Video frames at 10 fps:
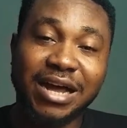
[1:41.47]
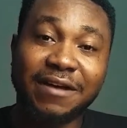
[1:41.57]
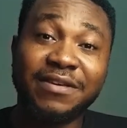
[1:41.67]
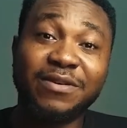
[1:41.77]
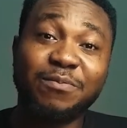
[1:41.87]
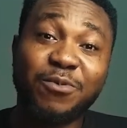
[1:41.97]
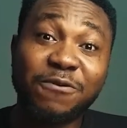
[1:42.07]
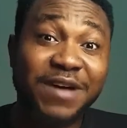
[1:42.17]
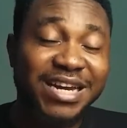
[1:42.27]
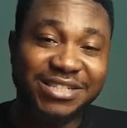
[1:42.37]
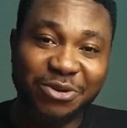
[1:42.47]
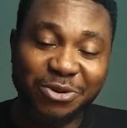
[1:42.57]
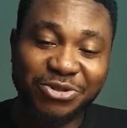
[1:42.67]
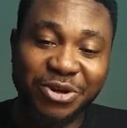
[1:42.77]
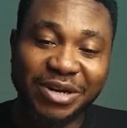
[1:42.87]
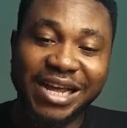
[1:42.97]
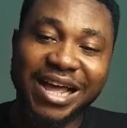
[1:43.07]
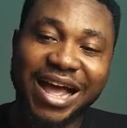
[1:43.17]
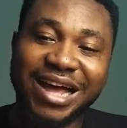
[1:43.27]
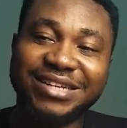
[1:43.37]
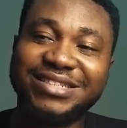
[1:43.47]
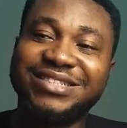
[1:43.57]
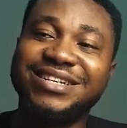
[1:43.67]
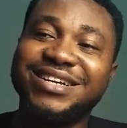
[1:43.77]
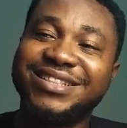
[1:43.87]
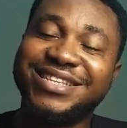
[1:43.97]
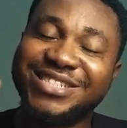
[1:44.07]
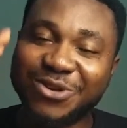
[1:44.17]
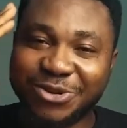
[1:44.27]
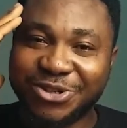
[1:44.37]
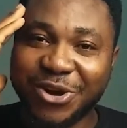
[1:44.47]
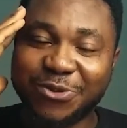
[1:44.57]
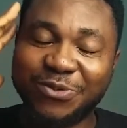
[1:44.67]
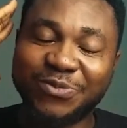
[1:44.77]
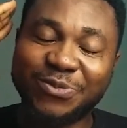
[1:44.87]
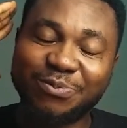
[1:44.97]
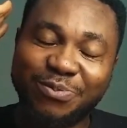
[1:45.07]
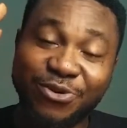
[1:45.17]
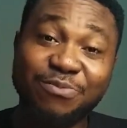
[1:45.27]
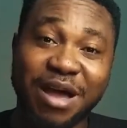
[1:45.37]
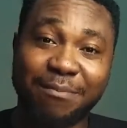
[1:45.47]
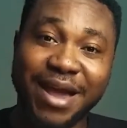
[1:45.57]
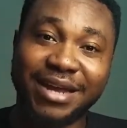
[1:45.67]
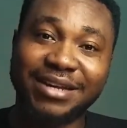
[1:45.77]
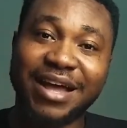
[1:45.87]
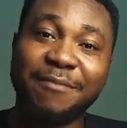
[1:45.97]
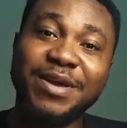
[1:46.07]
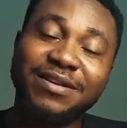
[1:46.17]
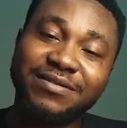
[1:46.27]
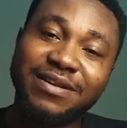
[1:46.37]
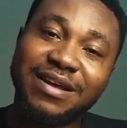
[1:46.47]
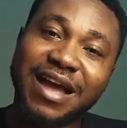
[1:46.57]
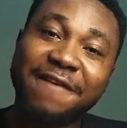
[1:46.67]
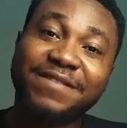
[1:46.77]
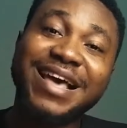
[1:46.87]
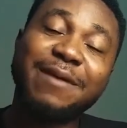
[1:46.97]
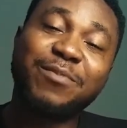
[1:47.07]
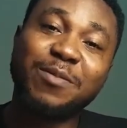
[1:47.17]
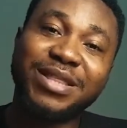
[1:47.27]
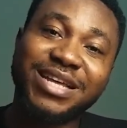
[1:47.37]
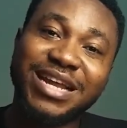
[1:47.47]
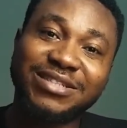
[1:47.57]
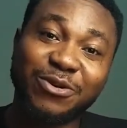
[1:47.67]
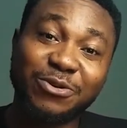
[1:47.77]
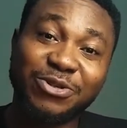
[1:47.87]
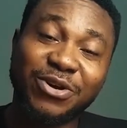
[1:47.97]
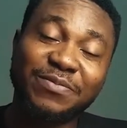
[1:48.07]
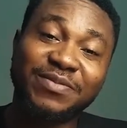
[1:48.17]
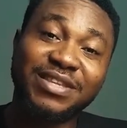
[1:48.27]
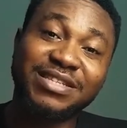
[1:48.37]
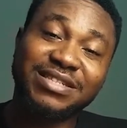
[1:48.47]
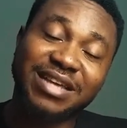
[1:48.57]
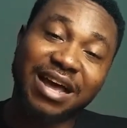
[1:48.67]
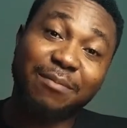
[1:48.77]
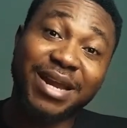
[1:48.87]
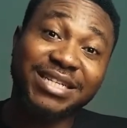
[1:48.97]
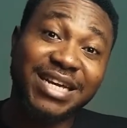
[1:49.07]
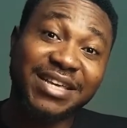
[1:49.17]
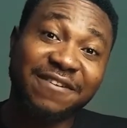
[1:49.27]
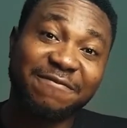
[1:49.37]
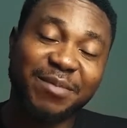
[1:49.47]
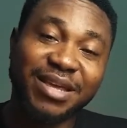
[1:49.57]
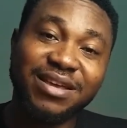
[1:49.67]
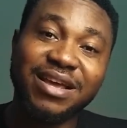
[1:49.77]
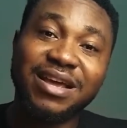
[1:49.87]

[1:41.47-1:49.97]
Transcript: he profiled a solution, and this solution blew my mind. I mean, after I implemented that solution this manager gave me,